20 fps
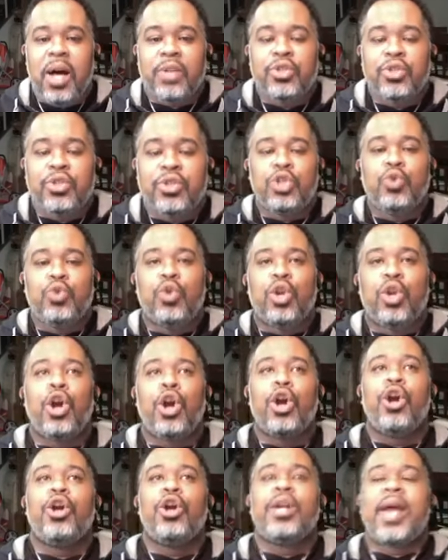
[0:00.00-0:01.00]
us to
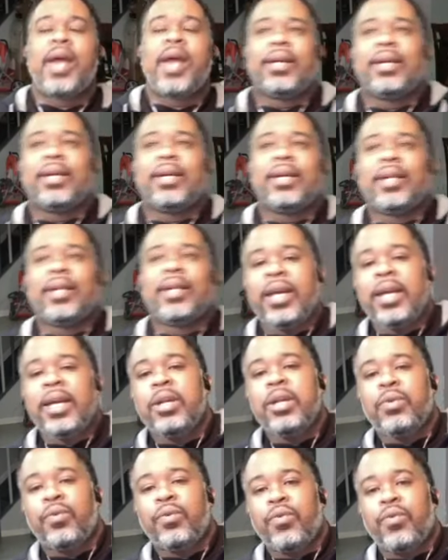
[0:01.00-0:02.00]
learn and
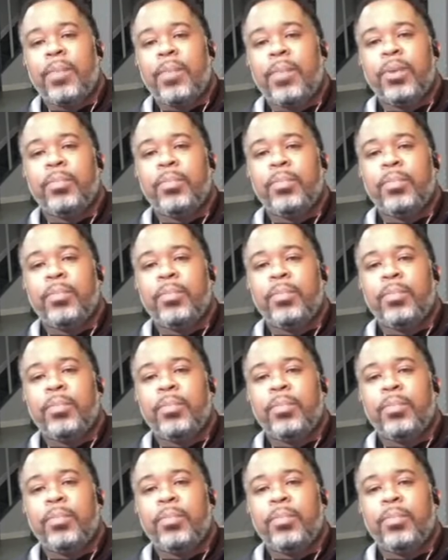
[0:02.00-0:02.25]
glean from